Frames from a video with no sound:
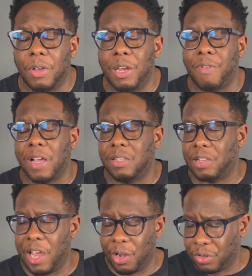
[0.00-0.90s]
he rides his
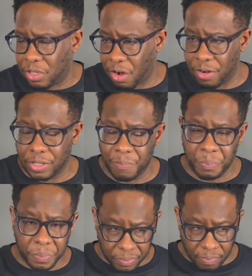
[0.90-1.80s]
Hell Charger.
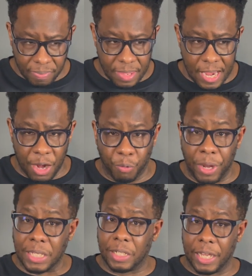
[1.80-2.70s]
And
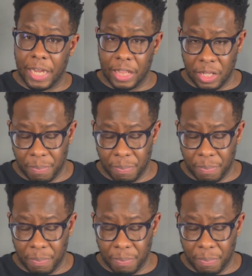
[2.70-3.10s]
recently in the